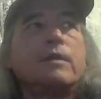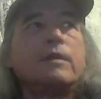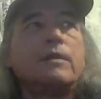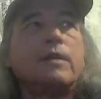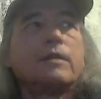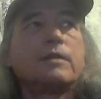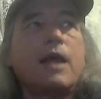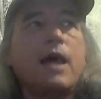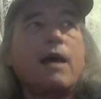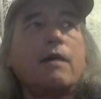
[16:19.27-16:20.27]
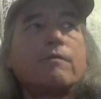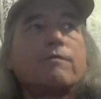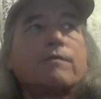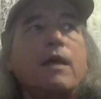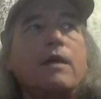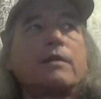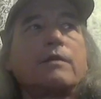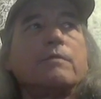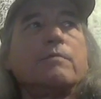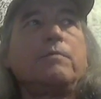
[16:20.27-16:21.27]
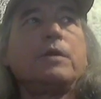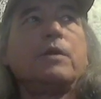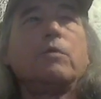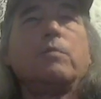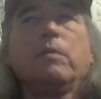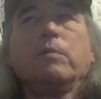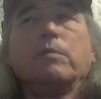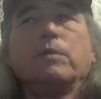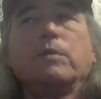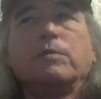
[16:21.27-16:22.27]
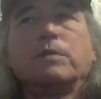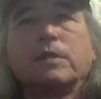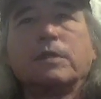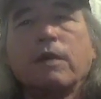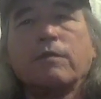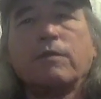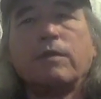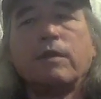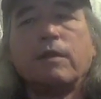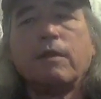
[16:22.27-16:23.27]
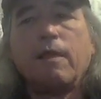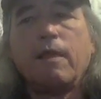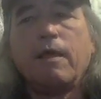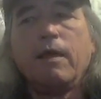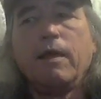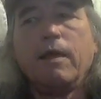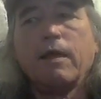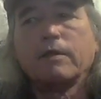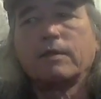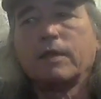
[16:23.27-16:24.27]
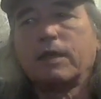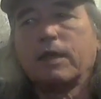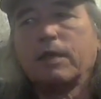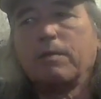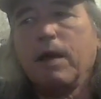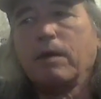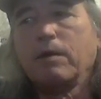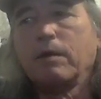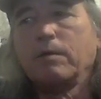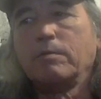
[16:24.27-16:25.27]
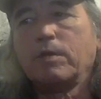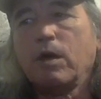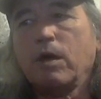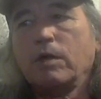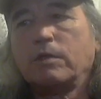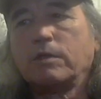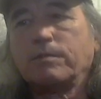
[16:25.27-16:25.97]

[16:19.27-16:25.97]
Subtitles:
doesn't have like big old bubble boobs and stuff? And I was thinking about Todd's